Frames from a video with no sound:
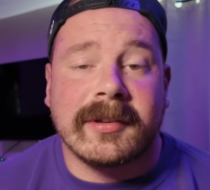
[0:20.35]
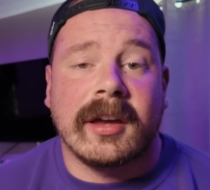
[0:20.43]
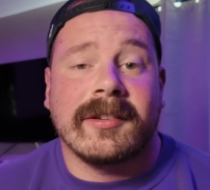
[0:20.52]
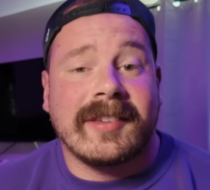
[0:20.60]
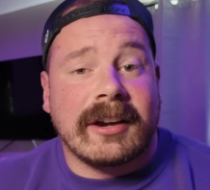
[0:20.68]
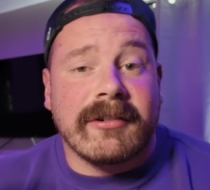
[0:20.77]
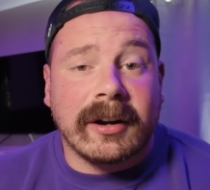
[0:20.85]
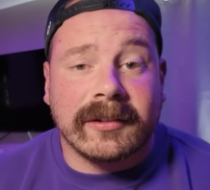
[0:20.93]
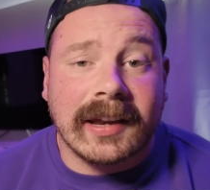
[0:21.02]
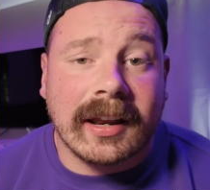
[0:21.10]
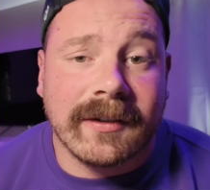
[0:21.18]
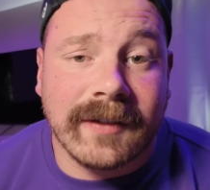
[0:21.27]
So stick around
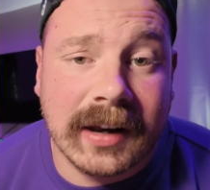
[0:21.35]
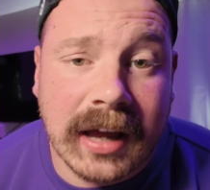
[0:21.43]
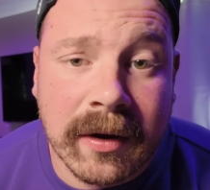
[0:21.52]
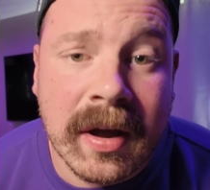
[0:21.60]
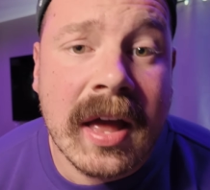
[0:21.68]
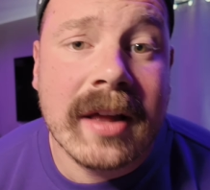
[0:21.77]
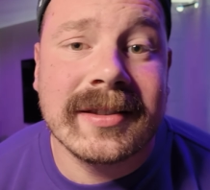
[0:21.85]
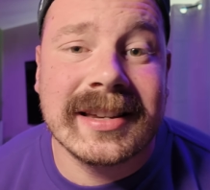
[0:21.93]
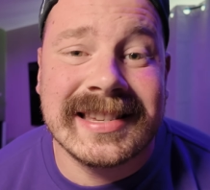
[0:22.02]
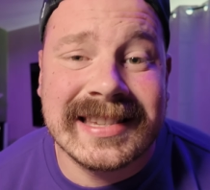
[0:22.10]
to the end of the video to